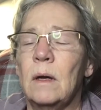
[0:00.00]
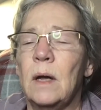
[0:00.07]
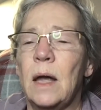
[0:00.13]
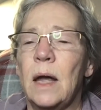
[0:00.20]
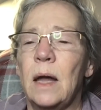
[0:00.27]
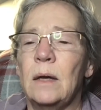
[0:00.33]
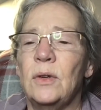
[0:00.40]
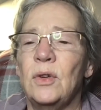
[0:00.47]

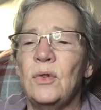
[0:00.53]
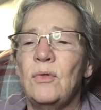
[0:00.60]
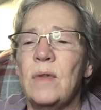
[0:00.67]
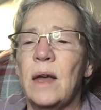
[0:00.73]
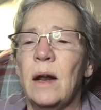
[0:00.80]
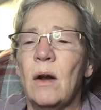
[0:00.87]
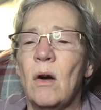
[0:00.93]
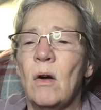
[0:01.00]
And do
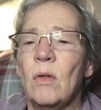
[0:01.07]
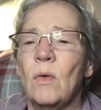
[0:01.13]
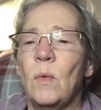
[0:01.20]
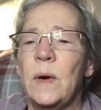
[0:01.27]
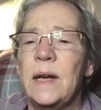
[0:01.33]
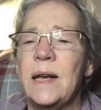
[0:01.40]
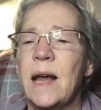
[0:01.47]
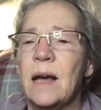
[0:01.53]
that all the
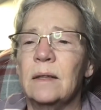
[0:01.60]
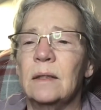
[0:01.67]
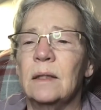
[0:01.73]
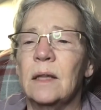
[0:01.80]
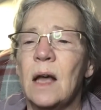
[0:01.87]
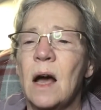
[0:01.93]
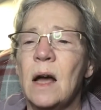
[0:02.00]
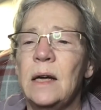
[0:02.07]
way down the
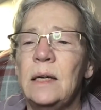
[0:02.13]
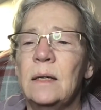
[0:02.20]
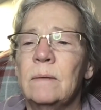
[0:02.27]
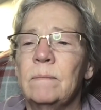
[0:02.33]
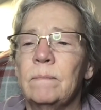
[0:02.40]
line.